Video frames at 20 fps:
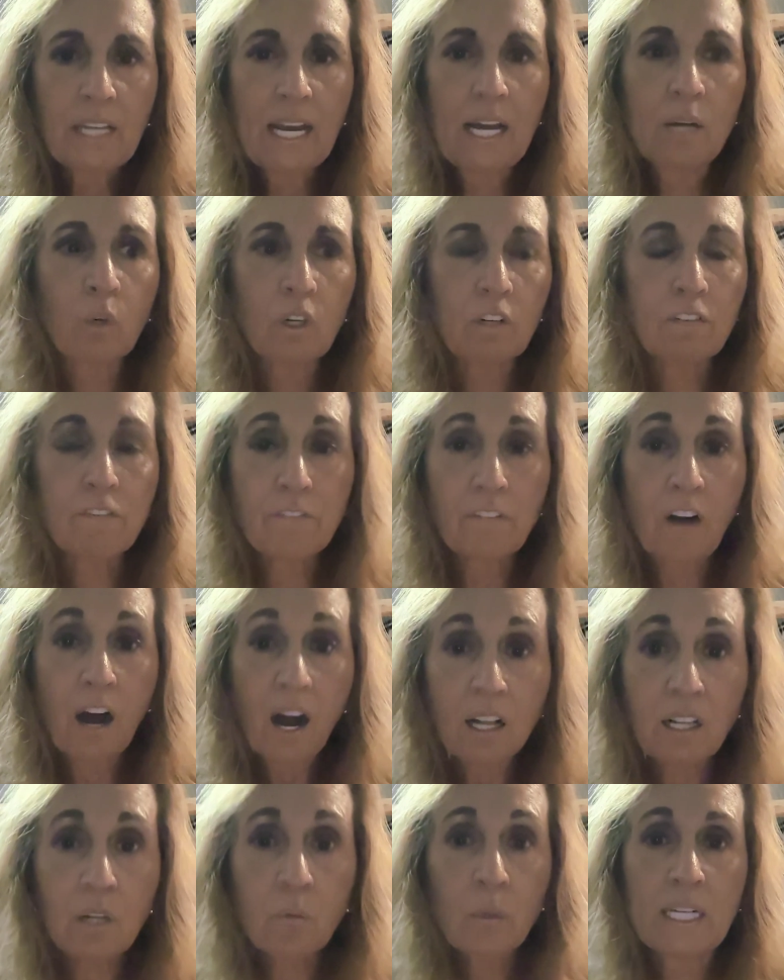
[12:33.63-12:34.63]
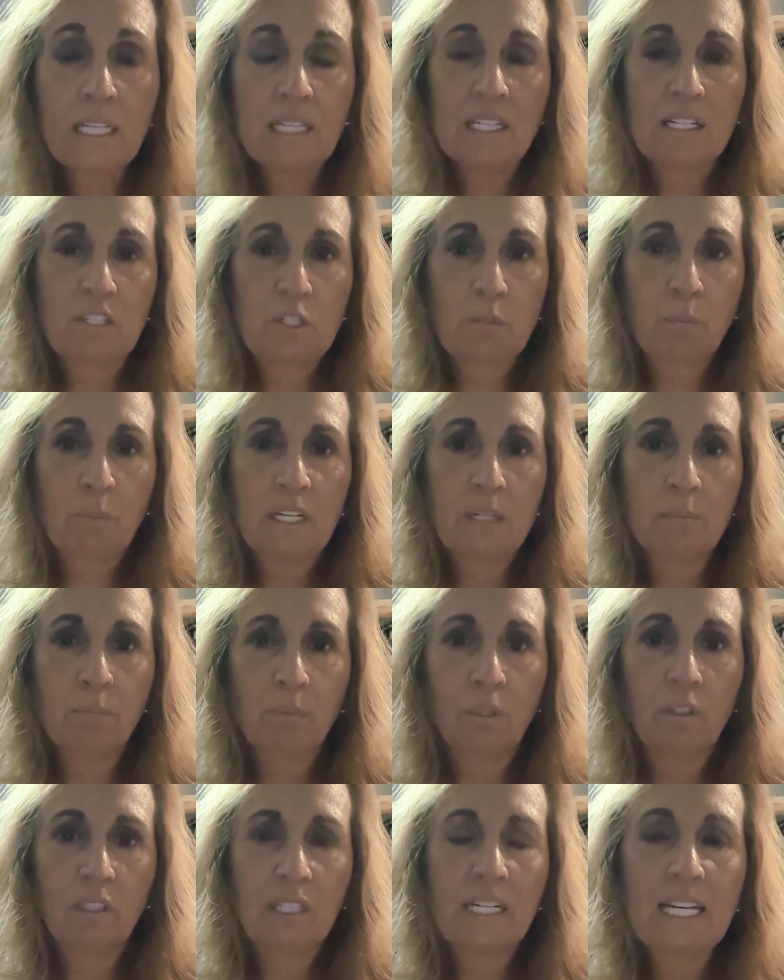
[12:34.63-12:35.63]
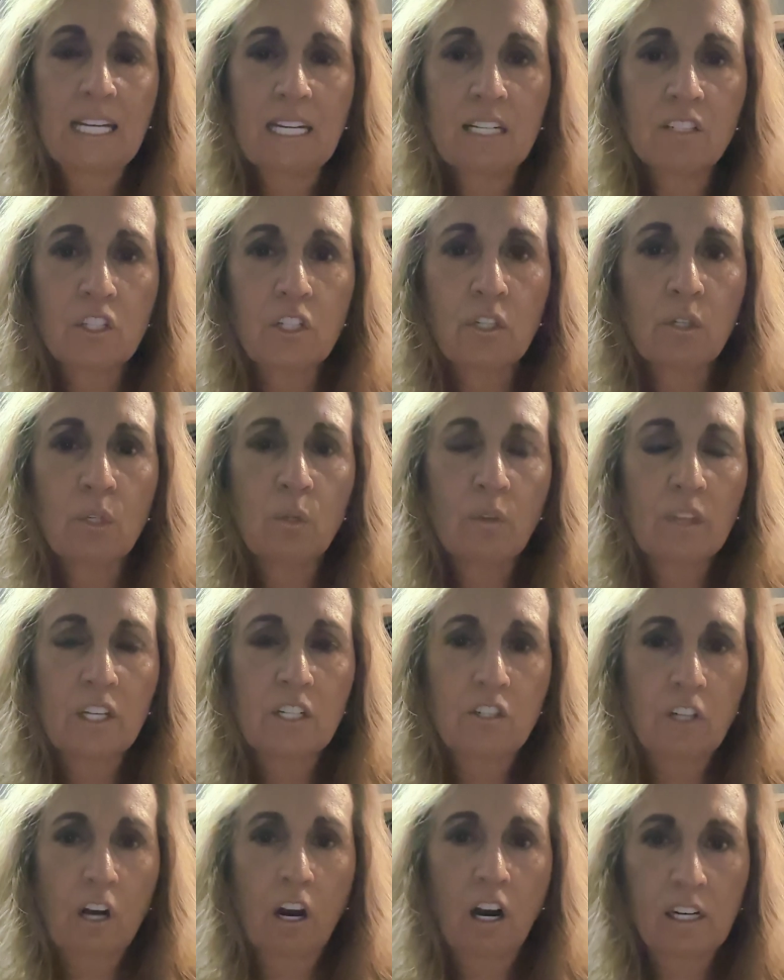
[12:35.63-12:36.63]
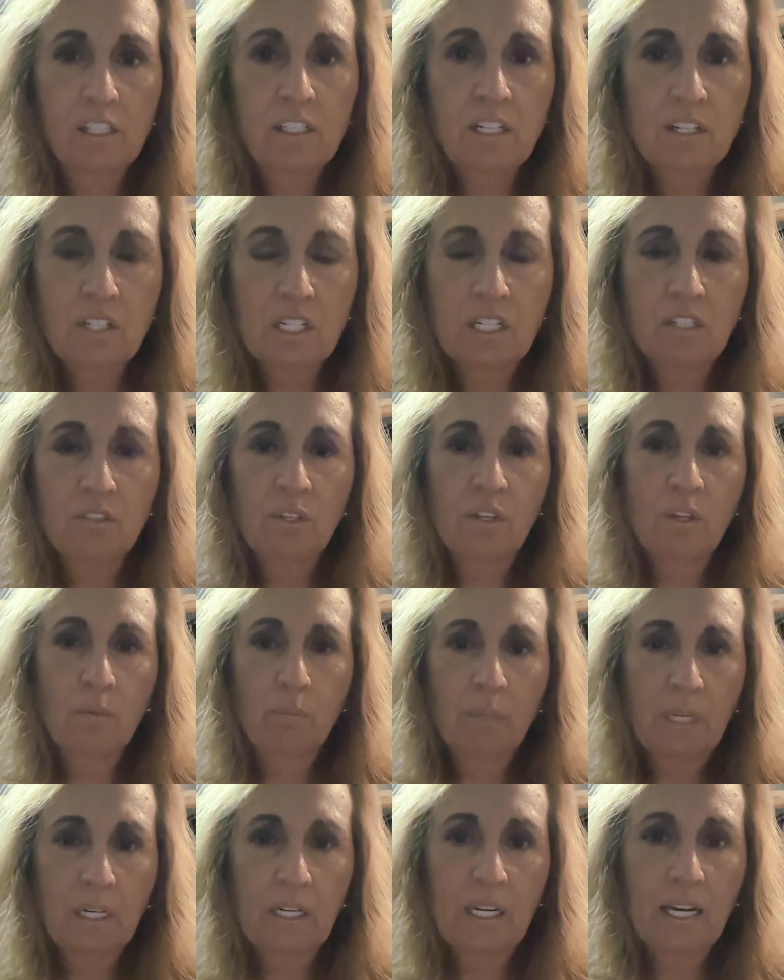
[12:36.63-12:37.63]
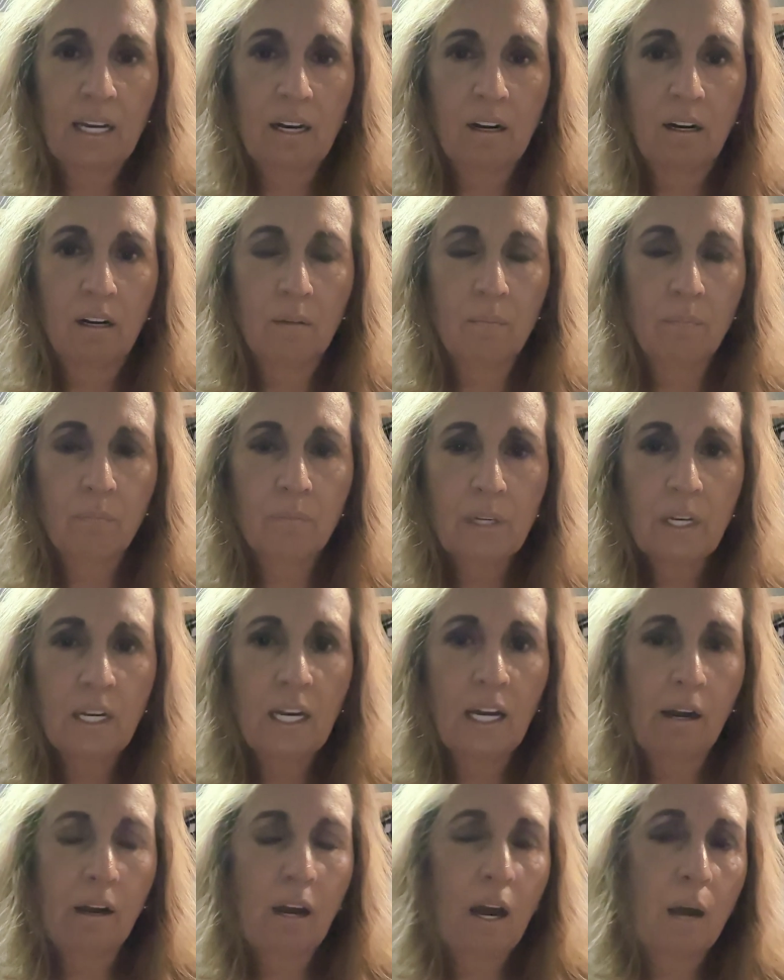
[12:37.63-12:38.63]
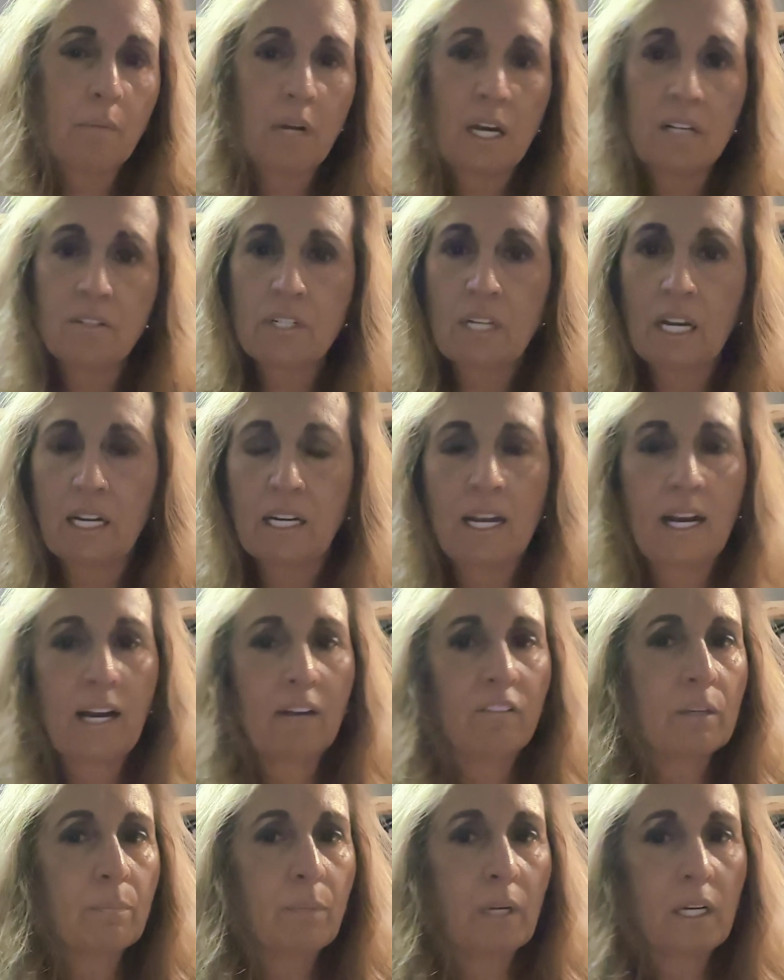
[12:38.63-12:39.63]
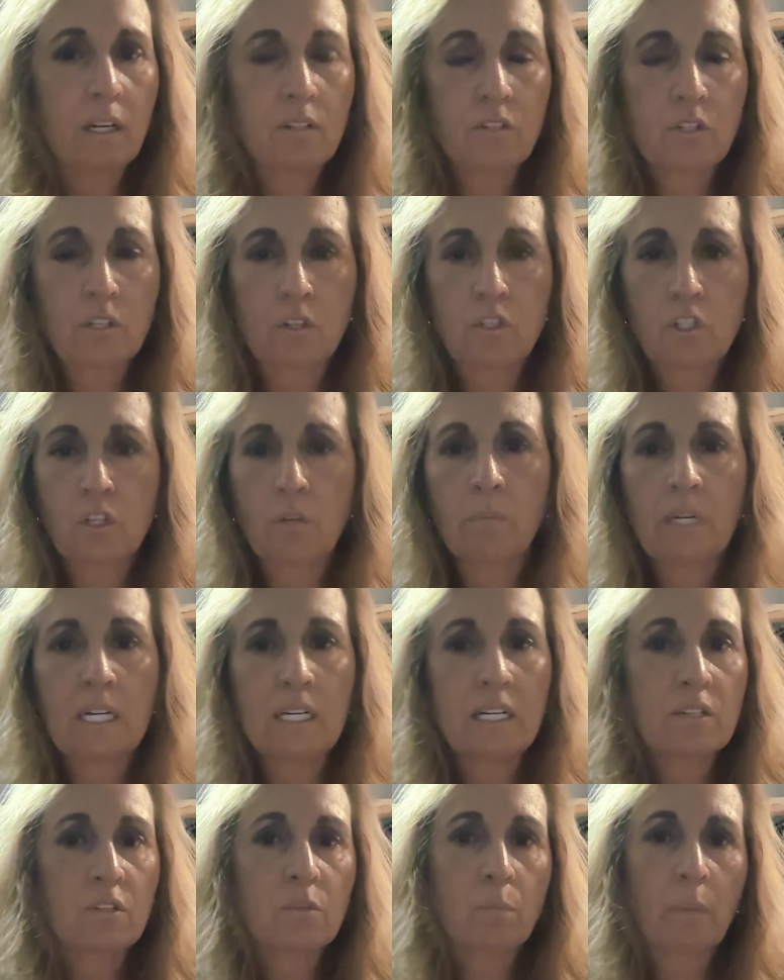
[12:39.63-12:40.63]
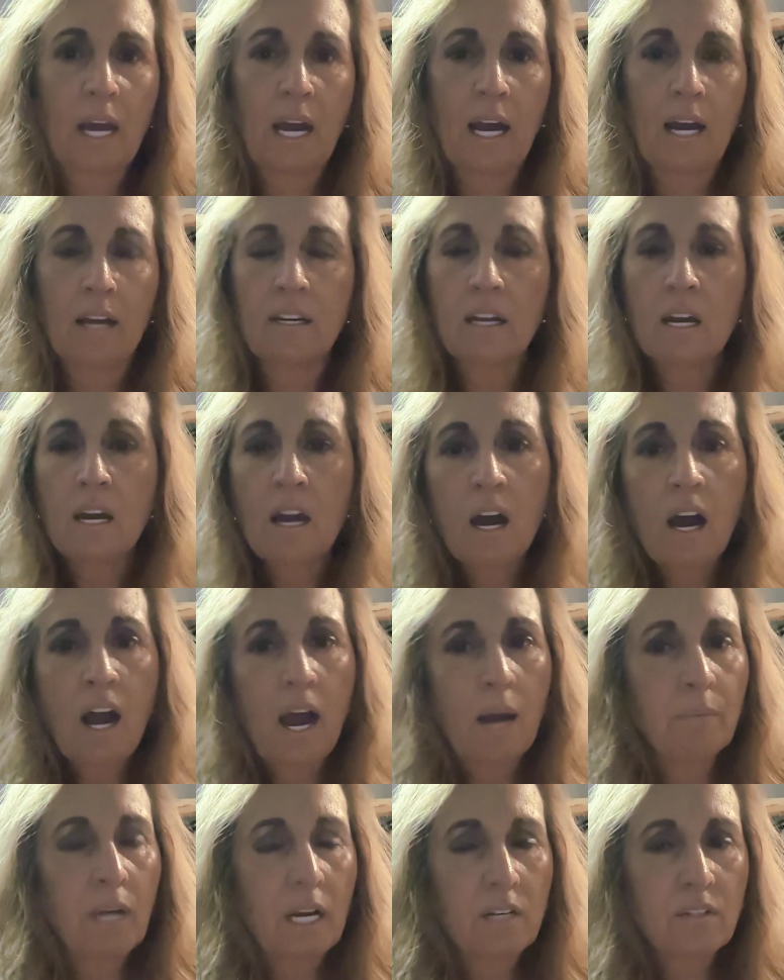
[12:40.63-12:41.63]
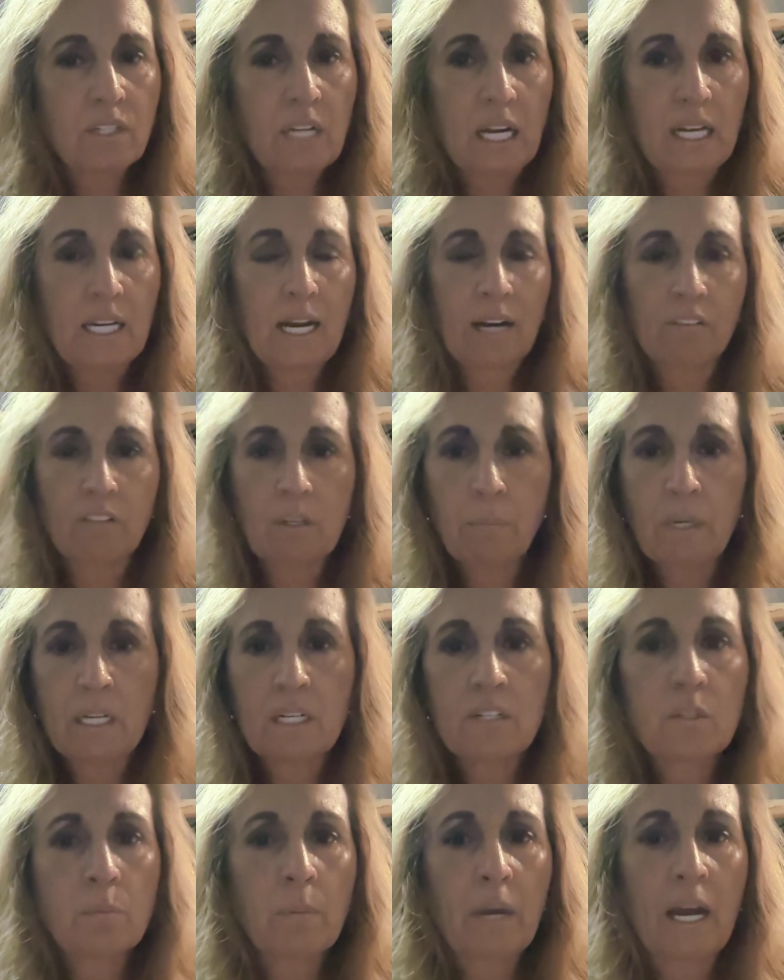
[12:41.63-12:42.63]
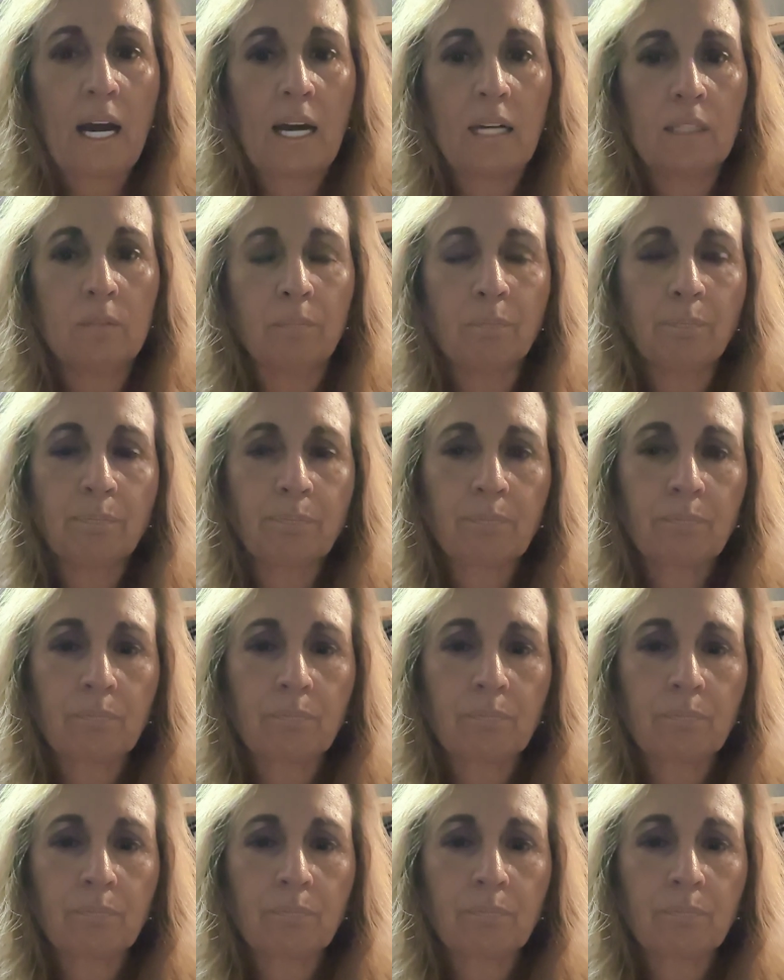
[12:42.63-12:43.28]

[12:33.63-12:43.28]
And we're following these people into the darkness, into the pit of hell. And I'm not saying everybody on social media is bad. I'm not saying everybody's bad.